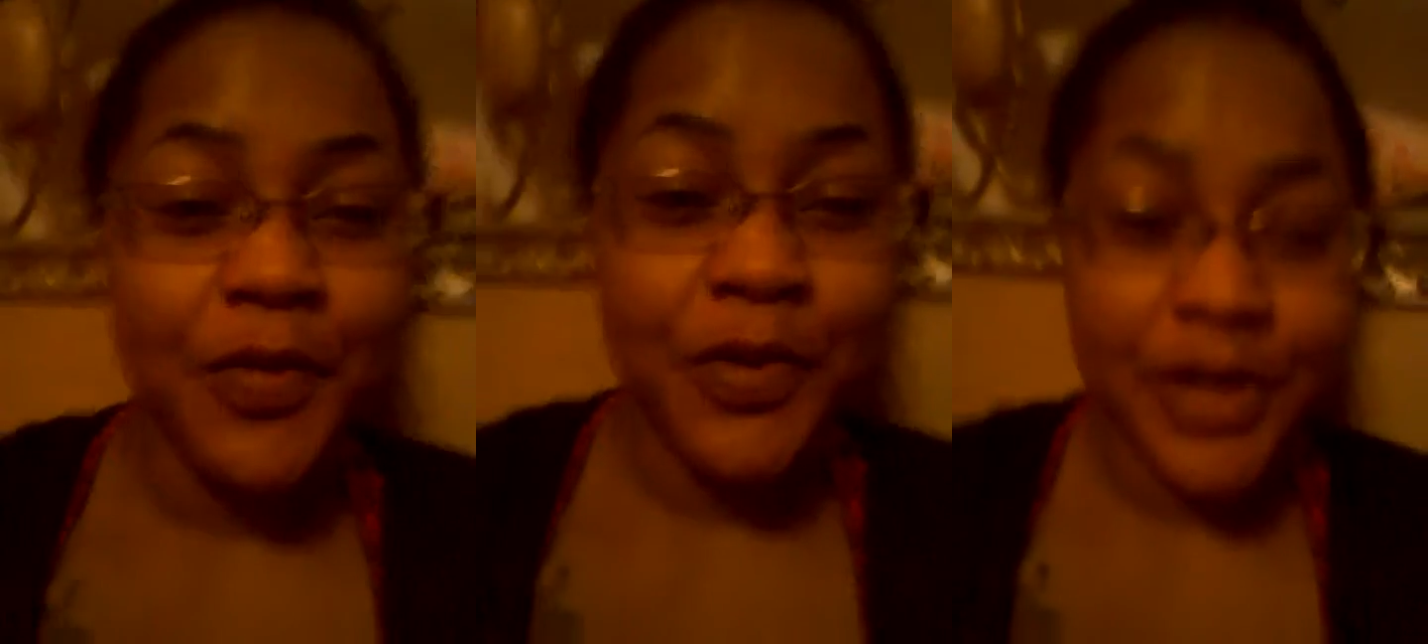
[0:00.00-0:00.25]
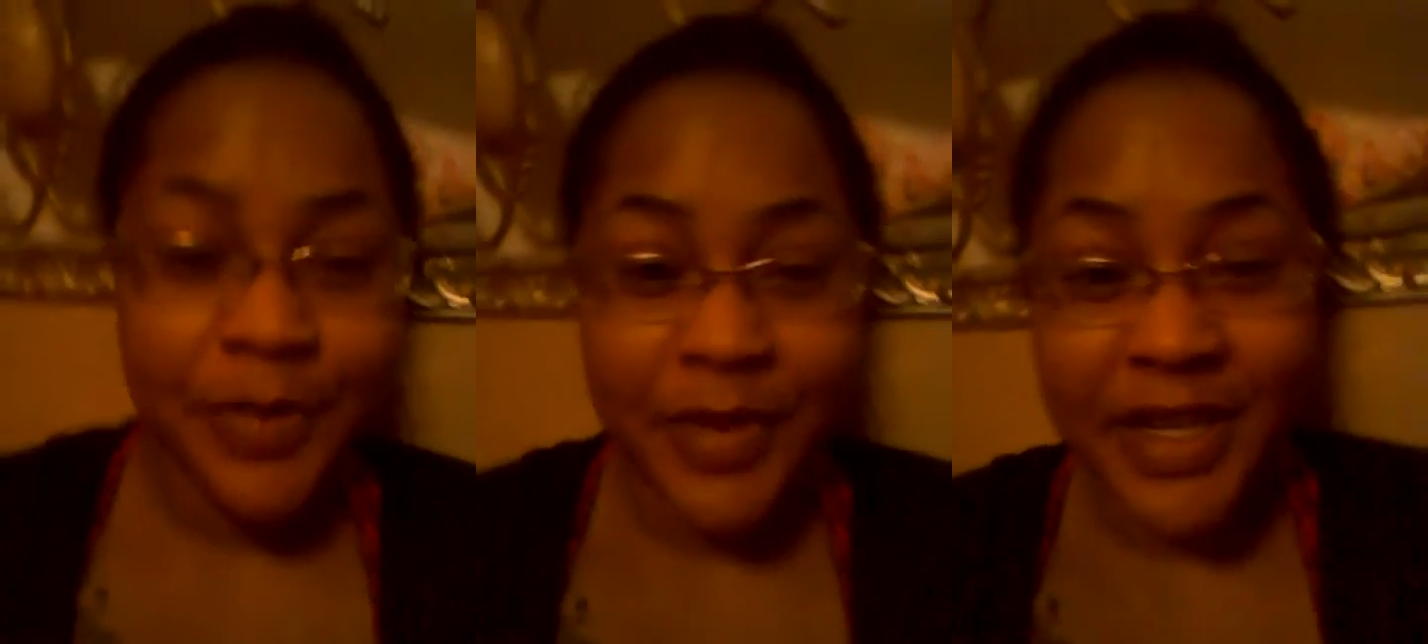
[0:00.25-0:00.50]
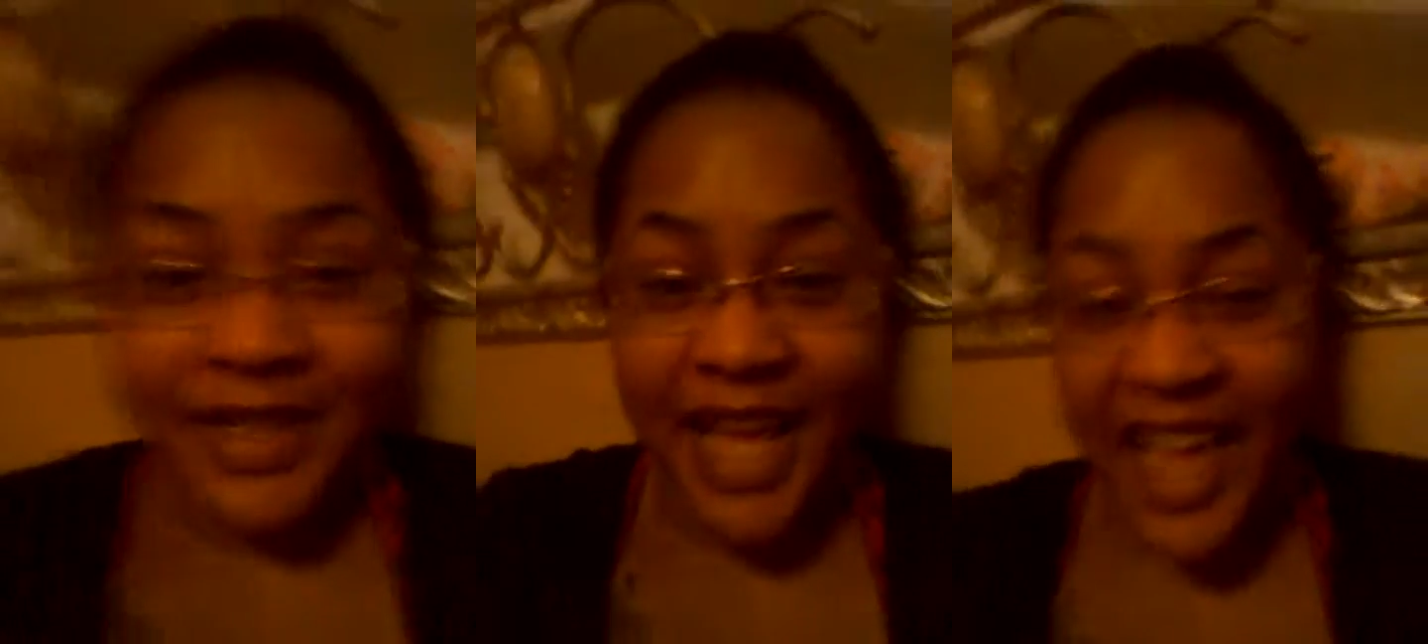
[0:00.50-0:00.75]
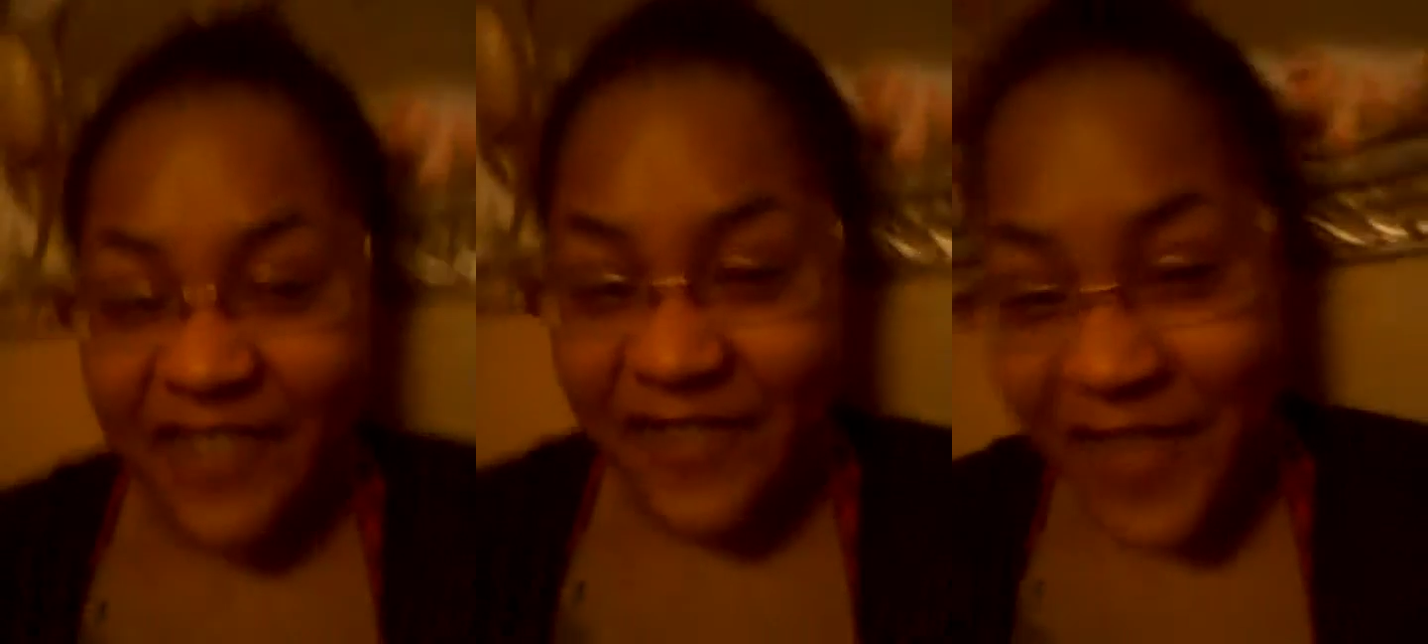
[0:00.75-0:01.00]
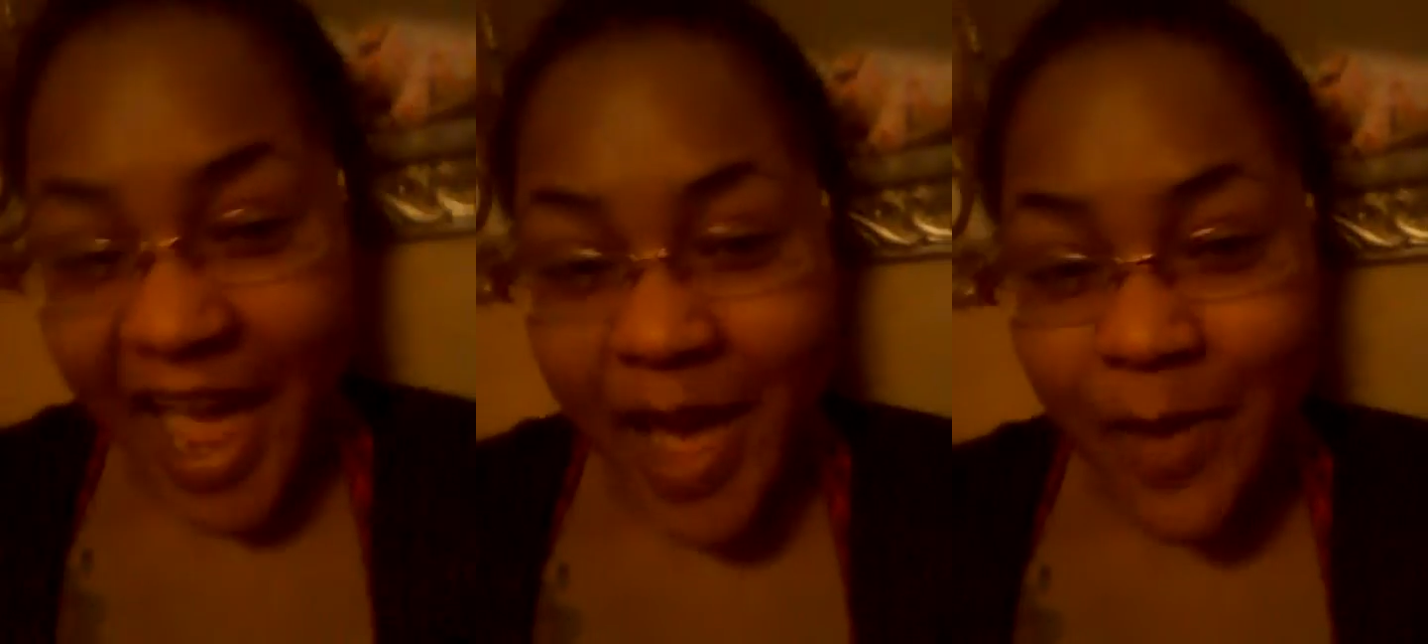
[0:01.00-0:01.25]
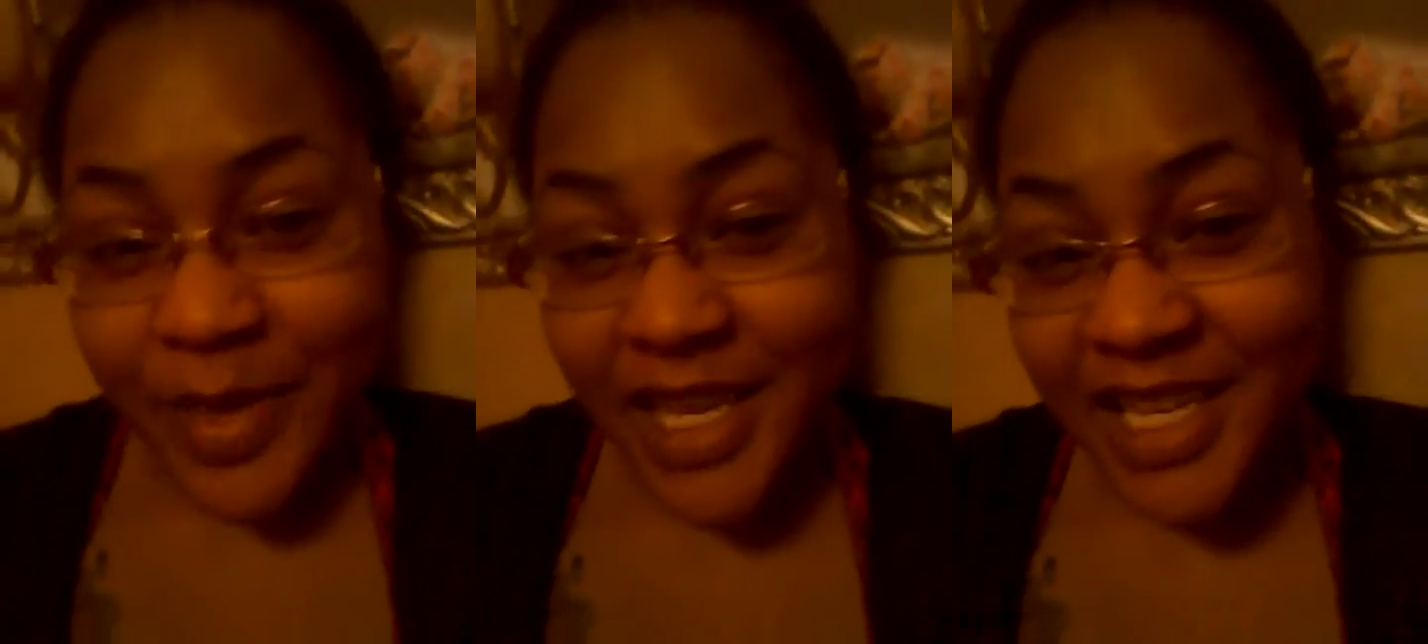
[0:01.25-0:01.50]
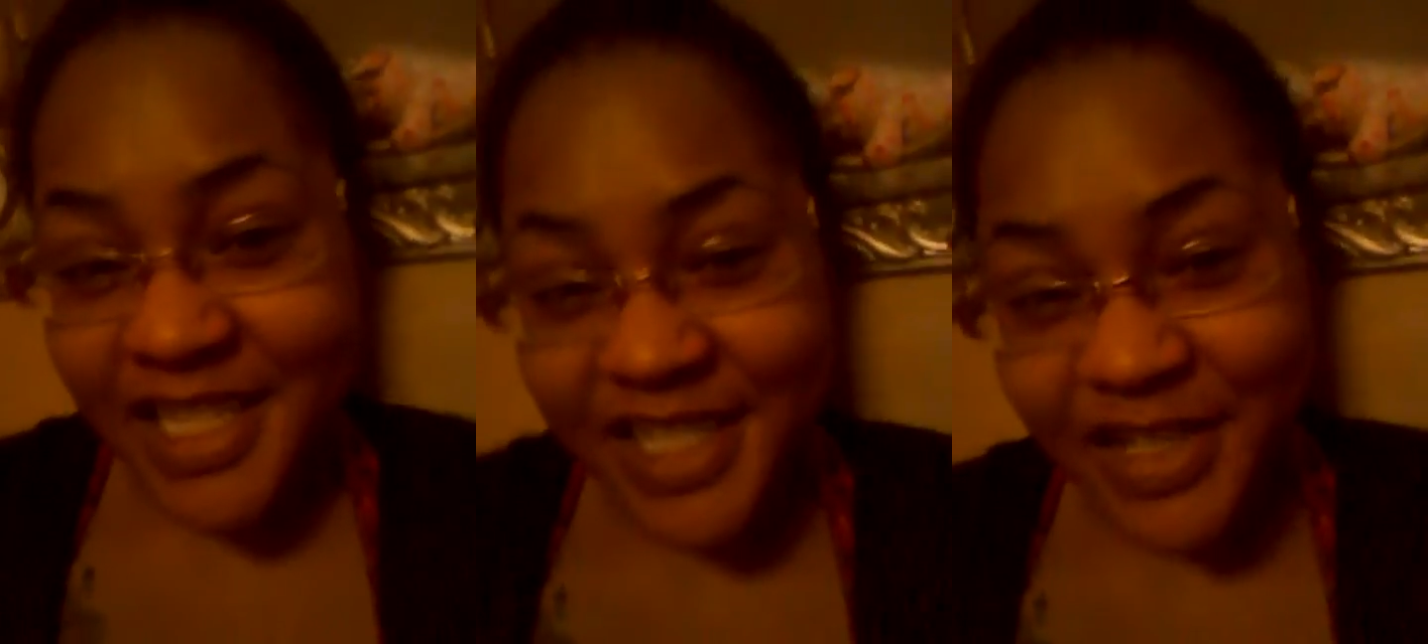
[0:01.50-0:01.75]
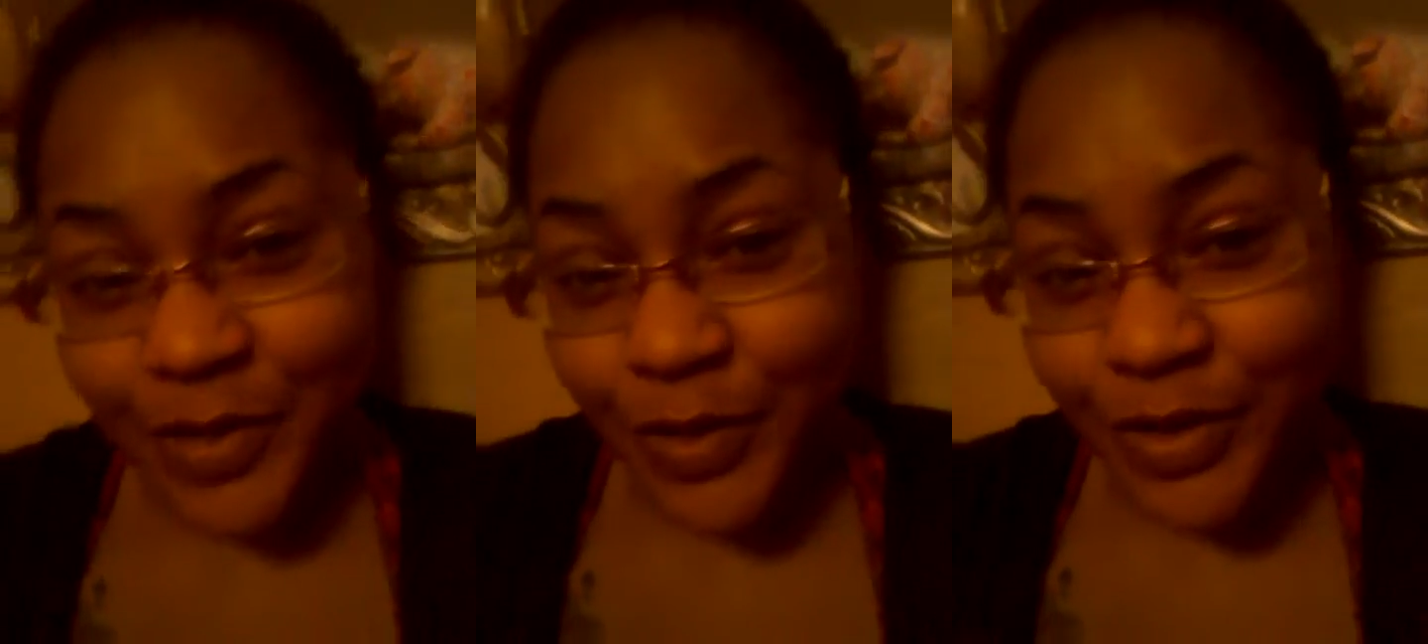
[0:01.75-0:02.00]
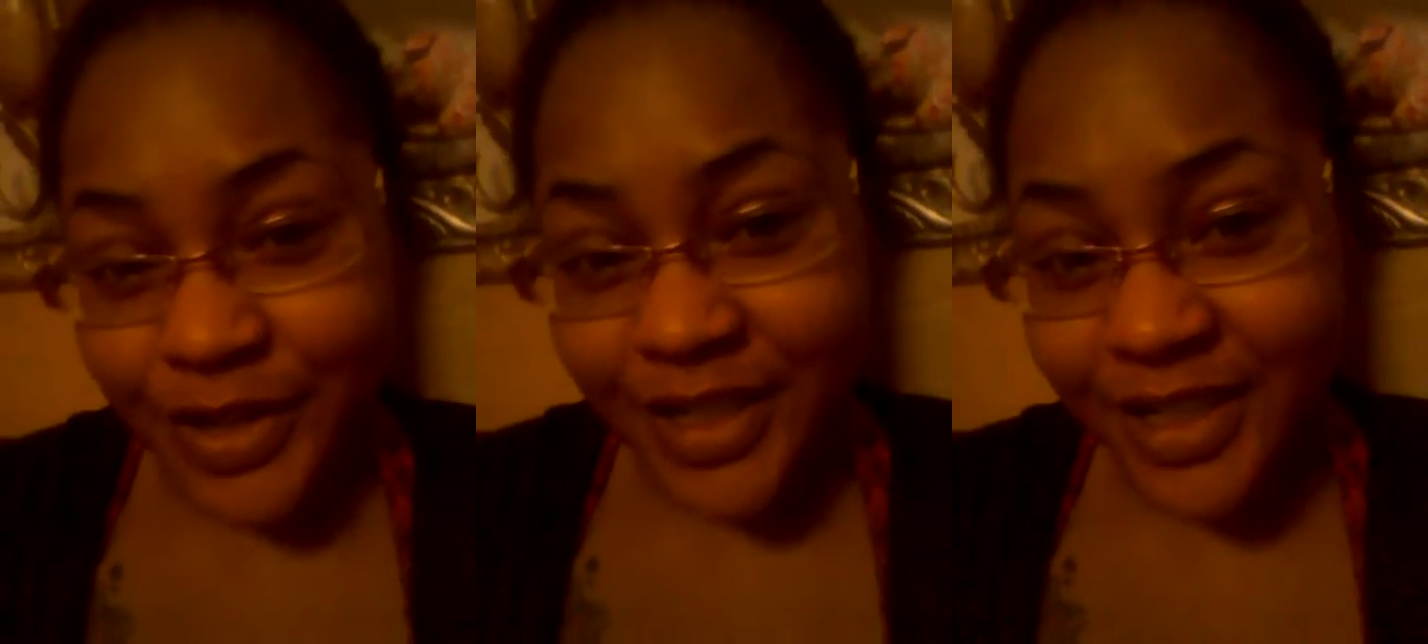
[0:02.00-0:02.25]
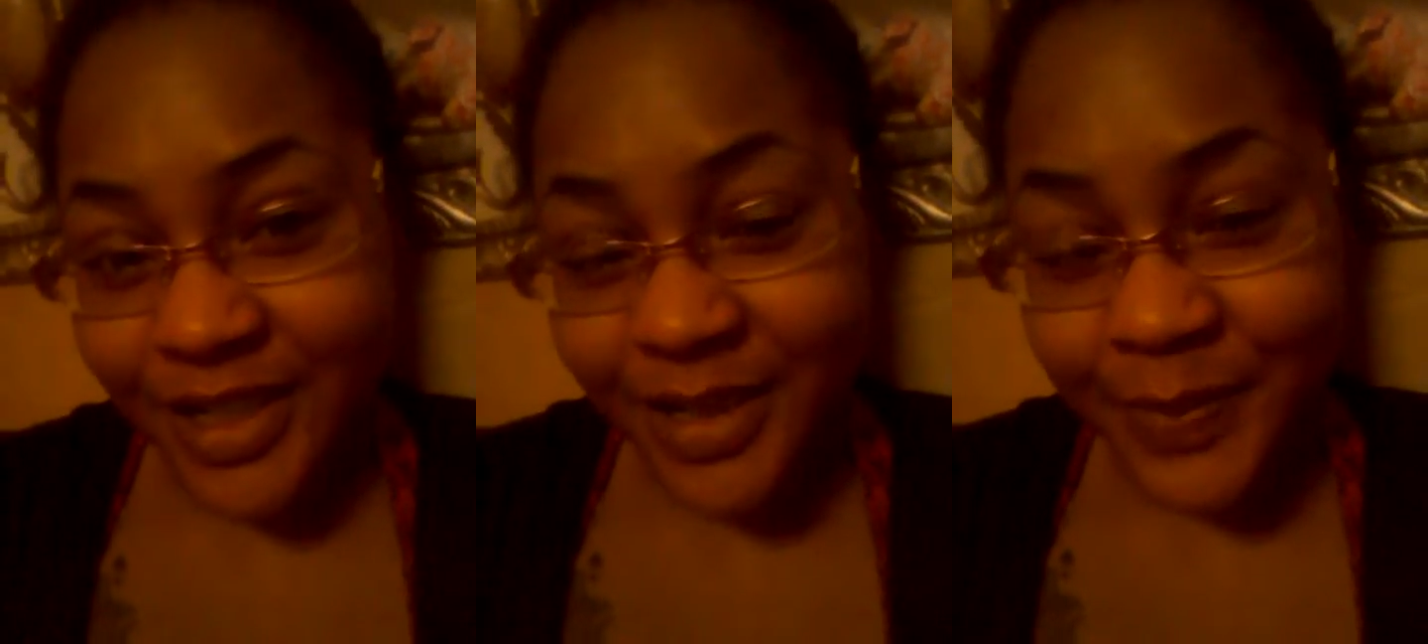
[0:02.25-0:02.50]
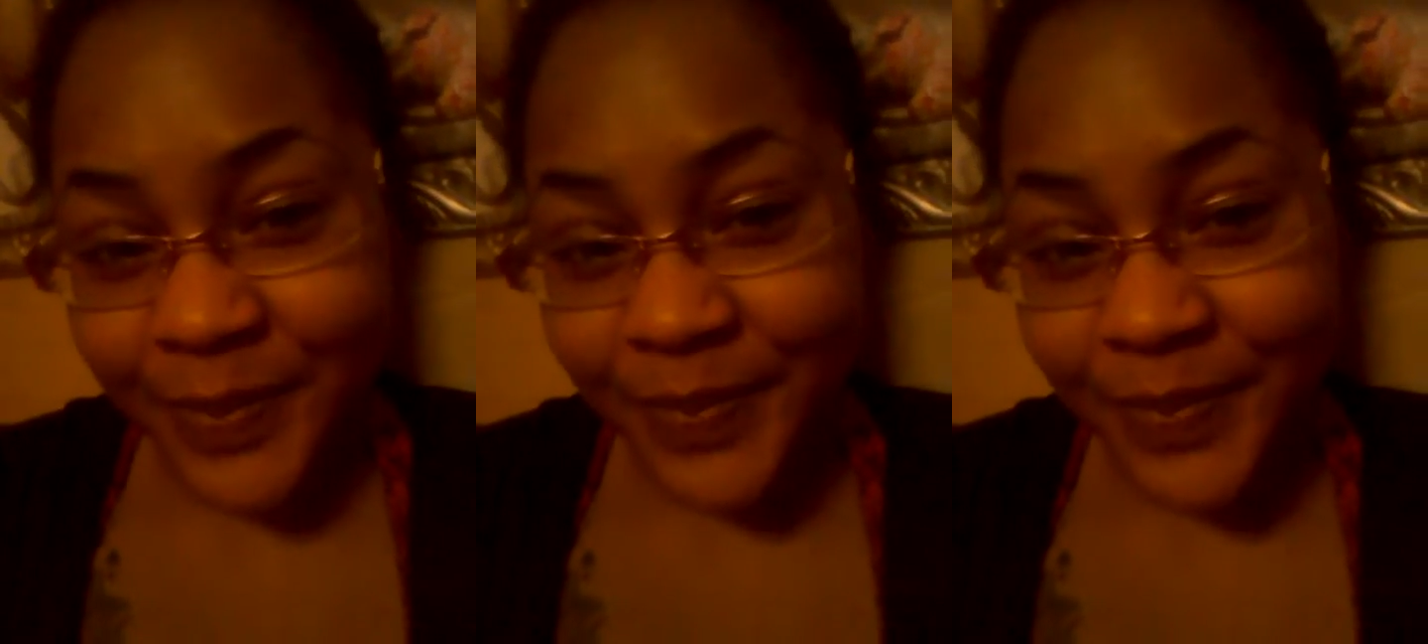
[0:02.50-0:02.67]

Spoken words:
would be like famished or